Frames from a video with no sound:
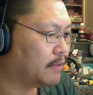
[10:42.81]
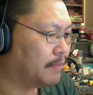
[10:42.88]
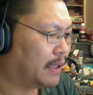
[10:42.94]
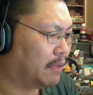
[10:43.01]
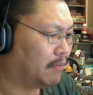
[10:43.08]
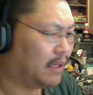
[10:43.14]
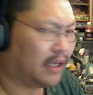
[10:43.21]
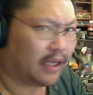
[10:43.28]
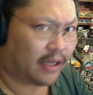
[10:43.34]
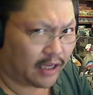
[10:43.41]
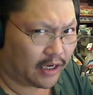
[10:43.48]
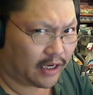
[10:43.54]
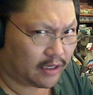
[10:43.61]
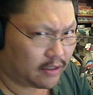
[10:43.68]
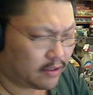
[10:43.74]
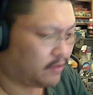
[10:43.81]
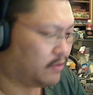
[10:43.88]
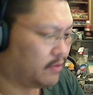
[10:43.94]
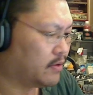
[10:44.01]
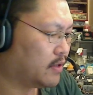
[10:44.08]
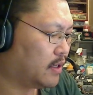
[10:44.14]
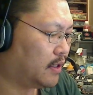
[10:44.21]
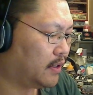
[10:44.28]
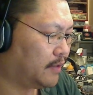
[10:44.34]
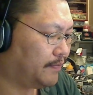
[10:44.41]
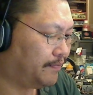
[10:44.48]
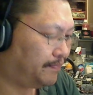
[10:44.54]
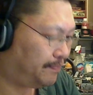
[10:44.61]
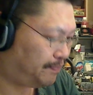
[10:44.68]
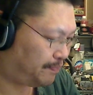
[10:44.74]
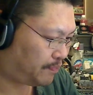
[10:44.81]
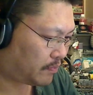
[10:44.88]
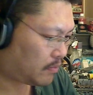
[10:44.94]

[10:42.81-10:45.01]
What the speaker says: Meet me at late noon.